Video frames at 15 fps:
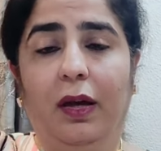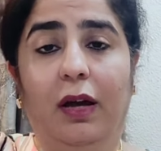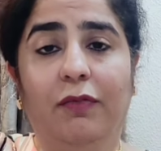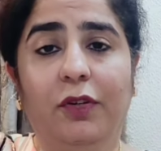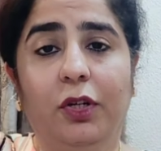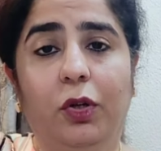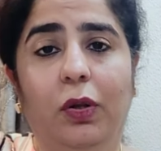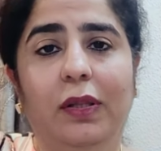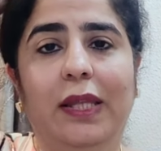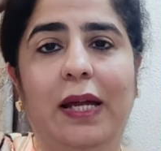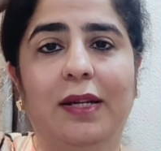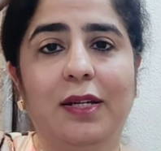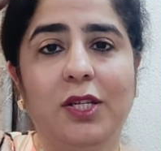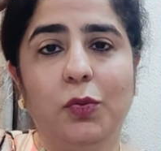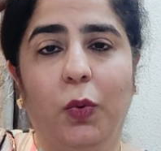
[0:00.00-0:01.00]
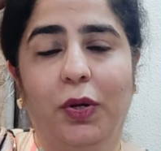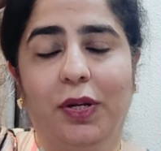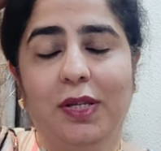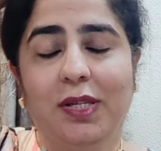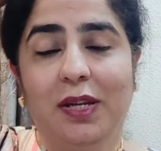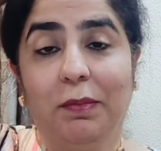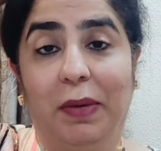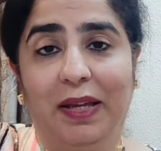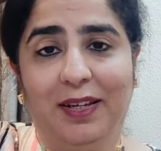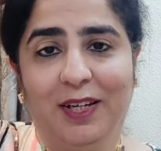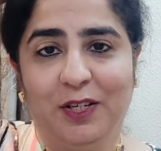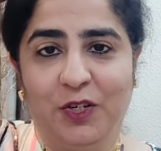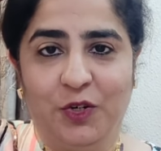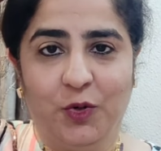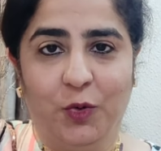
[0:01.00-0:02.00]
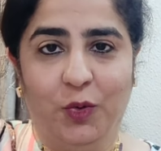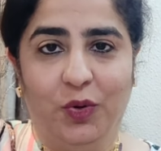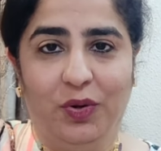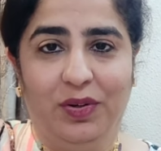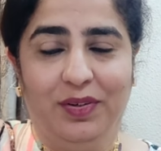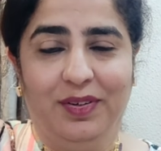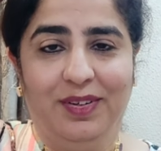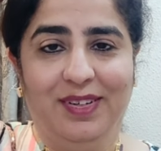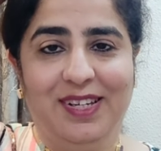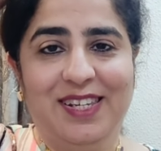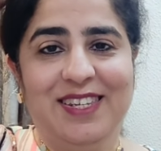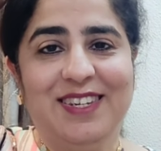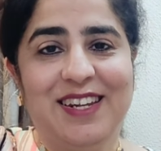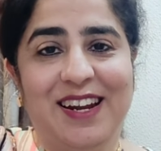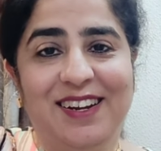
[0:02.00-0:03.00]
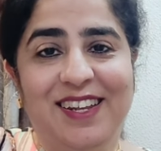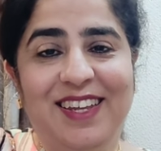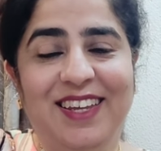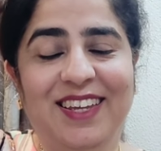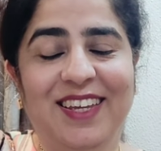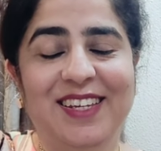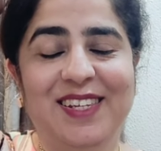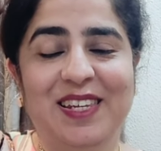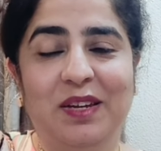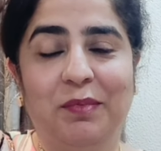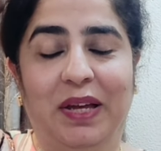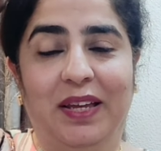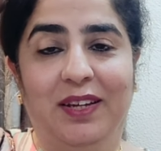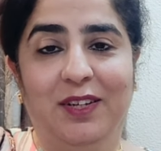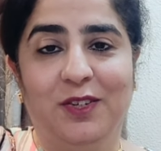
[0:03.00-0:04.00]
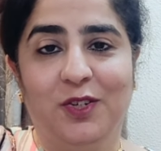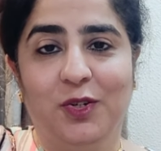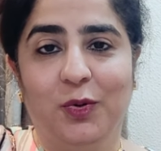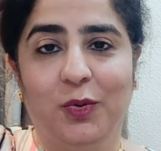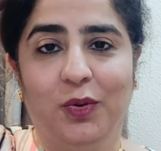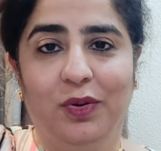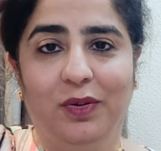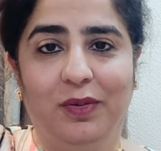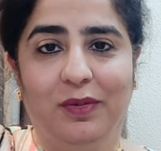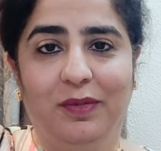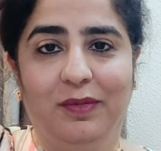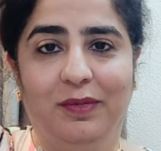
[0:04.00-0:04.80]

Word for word: After all, that is what is in my control. Studying is in my control.